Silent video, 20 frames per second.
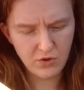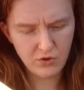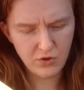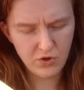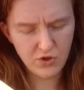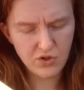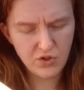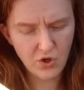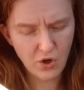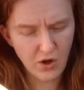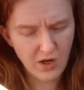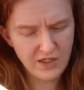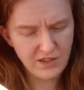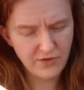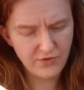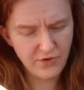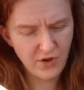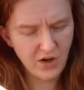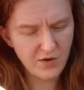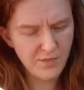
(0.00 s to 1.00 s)
good kind
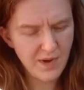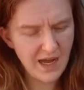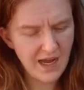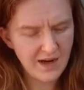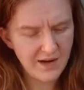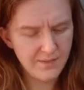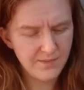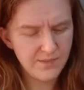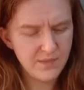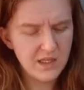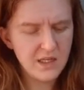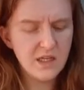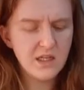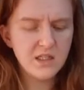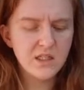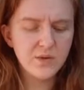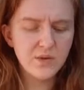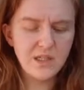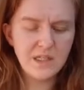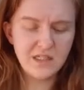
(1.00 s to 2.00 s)
of young man.
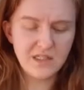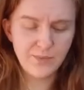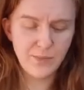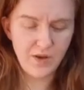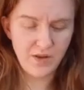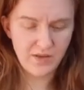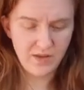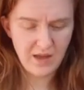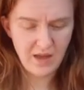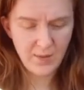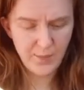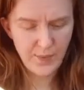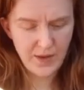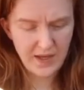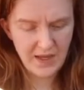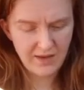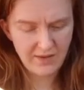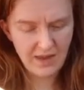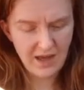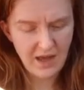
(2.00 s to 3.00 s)
To Elizabeth it
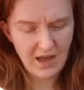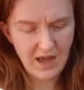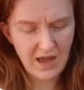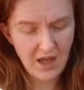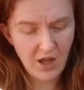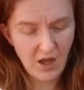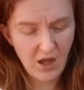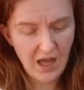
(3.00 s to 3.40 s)
appeared that